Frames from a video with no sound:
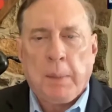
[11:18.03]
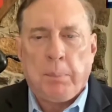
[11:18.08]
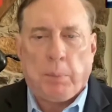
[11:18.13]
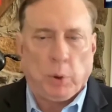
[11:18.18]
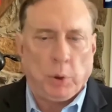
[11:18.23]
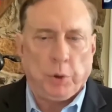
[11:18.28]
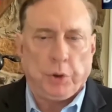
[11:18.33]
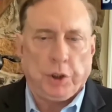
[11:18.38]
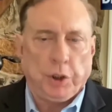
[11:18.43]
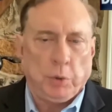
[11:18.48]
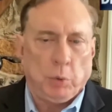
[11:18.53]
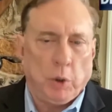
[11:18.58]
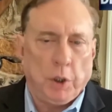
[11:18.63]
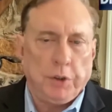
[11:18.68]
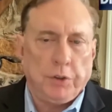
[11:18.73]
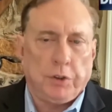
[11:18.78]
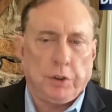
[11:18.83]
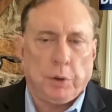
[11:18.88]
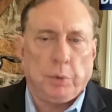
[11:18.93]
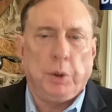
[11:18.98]
Putin
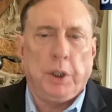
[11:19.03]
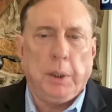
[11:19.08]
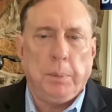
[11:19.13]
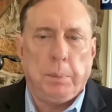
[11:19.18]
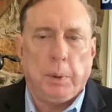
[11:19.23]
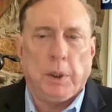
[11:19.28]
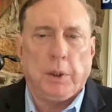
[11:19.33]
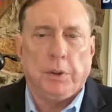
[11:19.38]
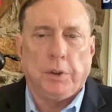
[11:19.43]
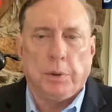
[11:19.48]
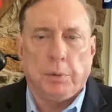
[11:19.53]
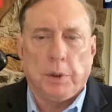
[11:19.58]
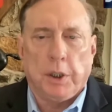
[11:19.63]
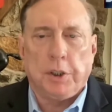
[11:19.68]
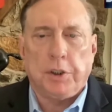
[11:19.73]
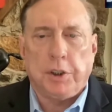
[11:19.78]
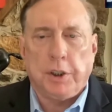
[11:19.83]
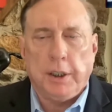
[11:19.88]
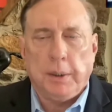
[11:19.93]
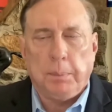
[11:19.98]
wants to rebuild the
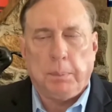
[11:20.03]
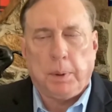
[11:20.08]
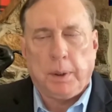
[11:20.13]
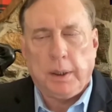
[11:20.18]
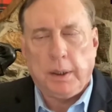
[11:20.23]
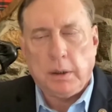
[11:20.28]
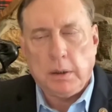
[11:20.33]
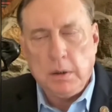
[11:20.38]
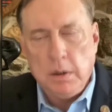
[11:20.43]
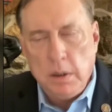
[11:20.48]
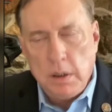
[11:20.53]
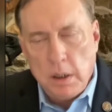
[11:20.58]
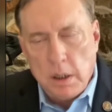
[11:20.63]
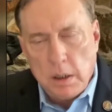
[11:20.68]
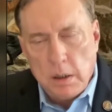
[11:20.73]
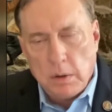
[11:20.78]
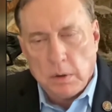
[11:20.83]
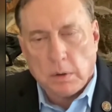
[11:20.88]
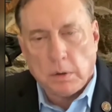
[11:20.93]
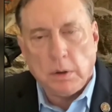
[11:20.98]
Russian Empire.
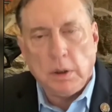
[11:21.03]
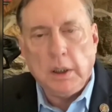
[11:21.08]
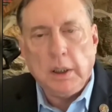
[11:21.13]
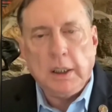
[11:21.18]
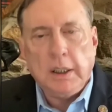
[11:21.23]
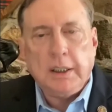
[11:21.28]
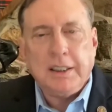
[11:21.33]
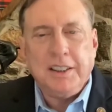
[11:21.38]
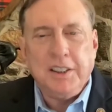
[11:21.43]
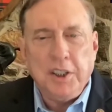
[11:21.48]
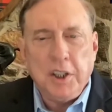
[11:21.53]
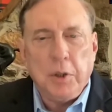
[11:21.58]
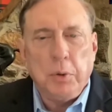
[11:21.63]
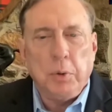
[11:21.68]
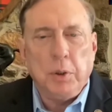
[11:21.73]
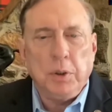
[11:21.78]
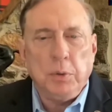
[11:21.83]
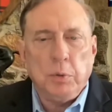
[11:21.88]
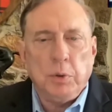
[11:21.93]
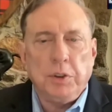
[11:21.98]
No
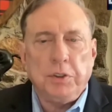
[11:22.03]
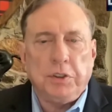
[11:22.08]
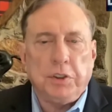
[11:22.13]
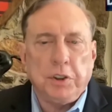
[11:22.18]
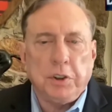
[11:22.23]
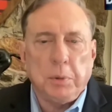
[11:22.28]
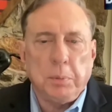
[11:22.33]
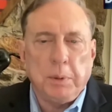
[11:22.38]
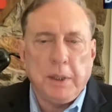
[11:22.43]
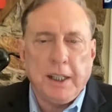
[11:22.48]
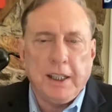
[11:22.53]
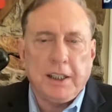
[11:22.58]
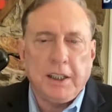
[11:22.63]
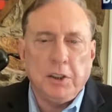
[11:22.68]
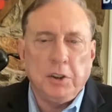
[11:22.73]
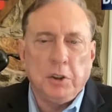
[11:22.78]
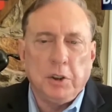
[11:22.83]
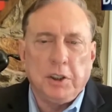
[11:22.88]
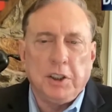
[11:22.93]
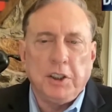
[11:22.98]
one wants to go back
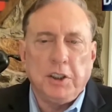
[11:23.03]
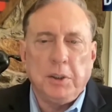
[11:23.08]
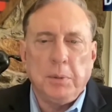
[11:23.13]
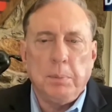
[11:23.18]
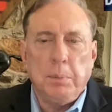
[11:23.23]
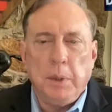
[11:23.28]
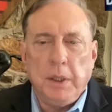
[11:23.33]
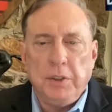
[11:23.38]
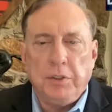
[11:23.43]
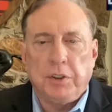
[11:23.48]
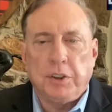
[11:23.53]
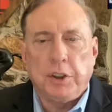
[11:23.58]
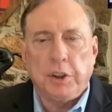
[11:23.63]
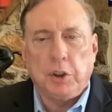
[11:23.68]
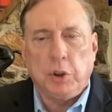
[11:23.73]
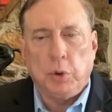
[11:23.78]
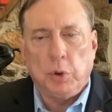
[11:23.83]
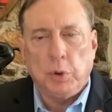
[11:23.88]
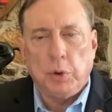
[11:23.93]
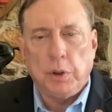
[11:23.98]
and look at the Minsk
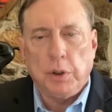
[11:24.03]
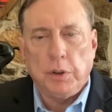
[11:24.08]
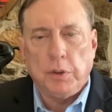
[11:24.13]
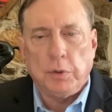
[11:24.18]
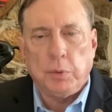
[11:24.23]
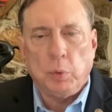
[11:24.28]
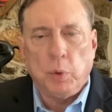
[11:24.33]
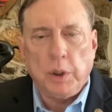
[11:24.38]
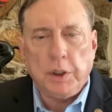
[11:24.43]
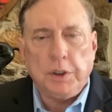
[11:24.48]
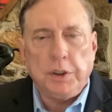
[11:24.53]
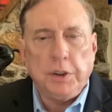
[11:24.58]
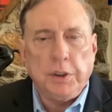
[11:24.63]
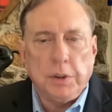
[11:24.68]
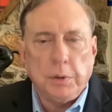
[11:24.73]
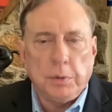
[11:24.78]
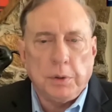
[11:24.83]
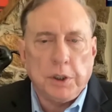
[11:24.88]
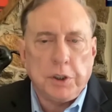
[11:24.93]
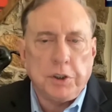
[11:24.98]
Accords. What did
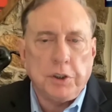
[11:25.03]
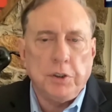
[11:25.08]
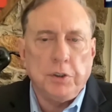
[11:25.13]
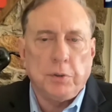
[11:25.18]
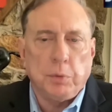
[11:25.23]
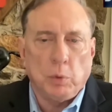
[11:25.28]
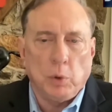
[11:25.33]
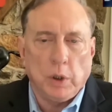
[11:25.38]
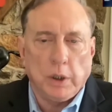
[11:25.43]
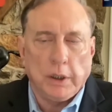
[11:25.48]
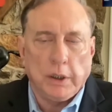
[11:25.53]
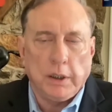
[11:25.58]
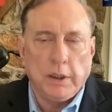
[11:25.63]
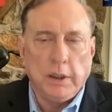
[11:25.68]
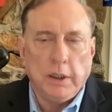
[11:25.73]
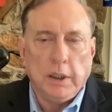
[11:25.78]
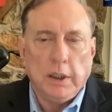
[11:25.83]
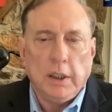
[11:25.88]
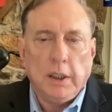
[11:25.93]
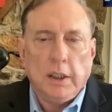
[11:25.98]
the Russians want?
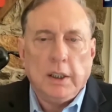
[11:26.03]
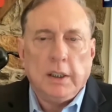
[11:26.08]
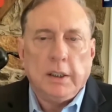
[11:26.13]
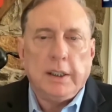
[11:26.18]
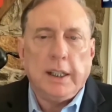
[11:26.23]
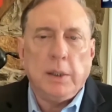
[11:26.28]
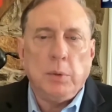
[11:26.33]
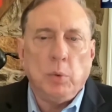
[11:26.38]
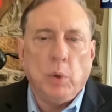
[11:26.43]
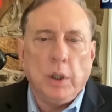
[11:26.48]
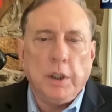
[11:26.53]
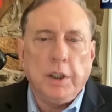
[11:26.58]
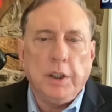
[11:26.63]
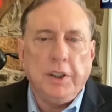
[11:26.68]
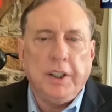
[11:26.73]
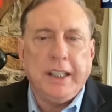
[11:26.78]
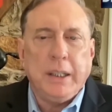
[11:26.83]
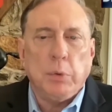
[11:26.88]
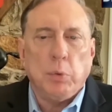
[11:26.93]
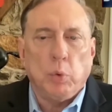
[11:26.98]
They
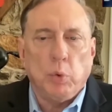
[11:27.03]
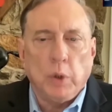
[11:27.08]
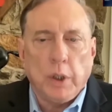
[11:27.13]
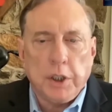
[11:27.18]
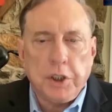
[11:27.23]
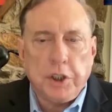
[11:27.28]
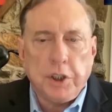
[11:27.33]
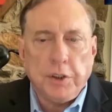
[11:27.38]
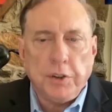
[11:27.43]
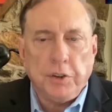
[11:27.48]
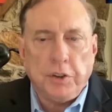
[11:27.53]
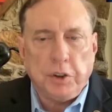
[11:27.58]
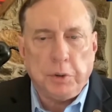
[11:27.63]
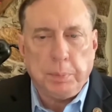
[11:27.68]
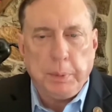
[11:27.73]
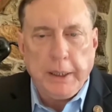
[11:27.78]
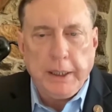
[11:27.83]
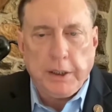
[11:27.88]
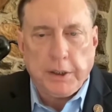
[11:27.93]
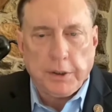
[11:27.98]
wanted the Russian
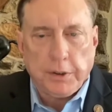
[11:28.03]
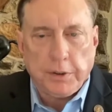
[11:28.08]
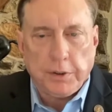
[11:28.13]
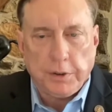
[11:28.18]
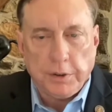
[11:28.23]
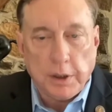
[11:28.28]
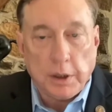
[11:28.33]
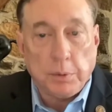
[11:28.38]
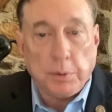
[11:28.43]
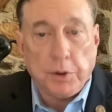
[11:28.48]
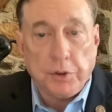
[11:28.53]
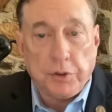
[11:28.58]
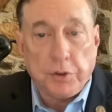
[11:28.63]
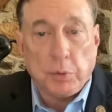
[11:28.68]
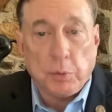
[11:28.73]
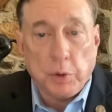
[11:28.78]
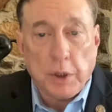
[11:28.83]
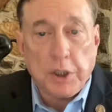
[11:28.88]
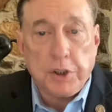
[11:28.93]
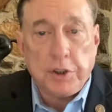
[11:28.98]
speakers, in other words, the
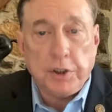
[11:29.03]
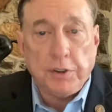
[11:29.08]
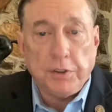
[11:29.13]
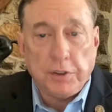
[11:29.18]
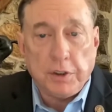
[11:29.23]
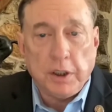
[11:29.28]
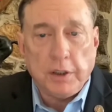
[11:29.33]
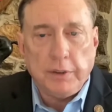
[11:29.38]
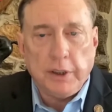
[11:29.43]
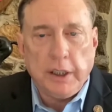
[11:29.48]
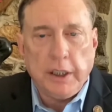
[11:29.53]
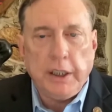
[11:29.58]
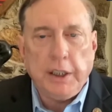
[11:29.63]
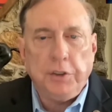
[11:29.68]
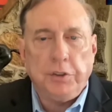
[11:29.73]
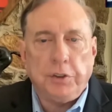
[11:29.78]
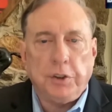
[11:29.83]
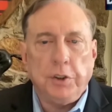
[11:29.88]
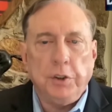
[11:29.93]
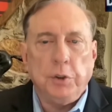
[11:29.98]
Russians living in
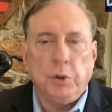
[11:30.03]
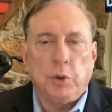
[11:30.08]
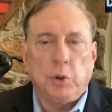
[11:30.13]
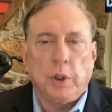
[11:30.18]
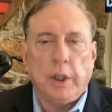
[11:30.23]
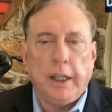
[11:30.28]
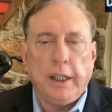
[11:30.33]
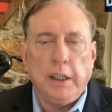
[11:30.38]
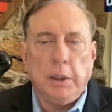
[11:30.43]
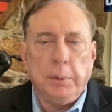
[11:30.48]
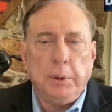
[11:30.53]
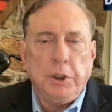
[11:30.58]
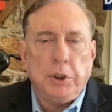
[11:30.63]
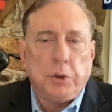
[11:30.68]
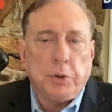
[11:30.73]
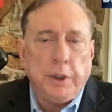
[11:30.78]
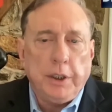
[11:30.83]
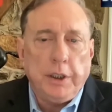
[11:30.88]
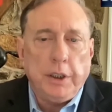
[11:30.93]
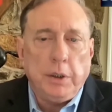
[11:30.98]
eastern Ukraine, to be
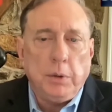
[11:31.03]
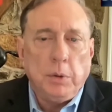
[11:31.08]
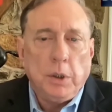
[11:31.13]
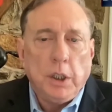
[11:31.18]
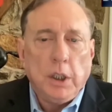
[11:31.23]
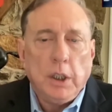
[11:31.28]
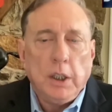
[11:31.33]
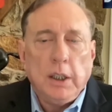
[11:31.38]
treated